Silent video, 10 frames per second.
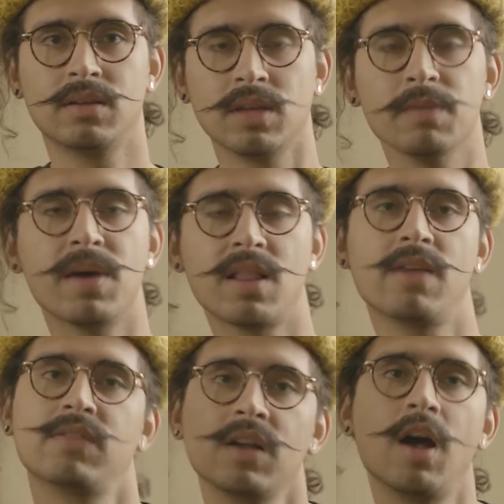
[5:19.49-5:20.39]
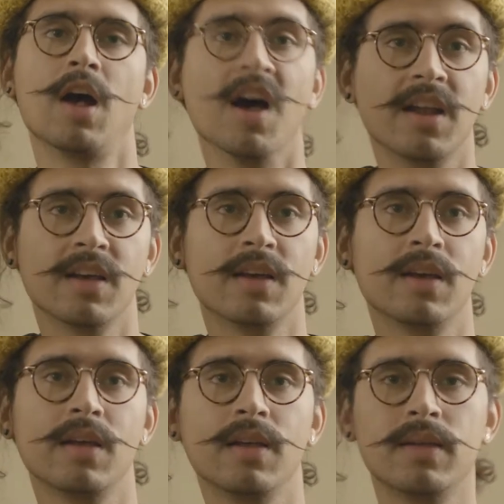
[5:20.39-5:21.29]
Give my life to God.
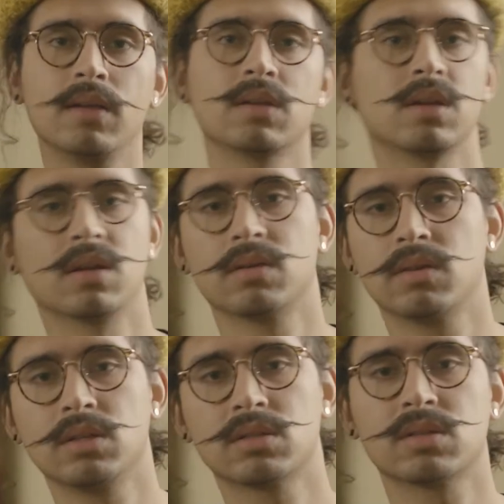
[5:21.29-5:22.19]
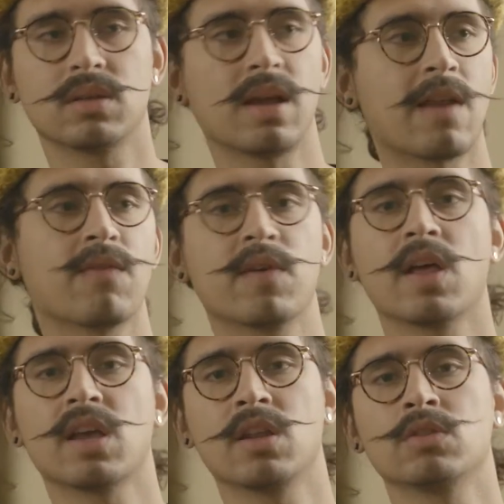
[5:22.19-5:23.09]
You know, just, I feel
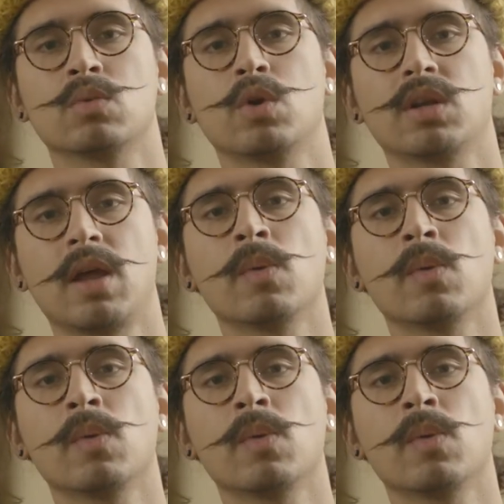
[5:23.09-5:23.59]
like it doesn't work that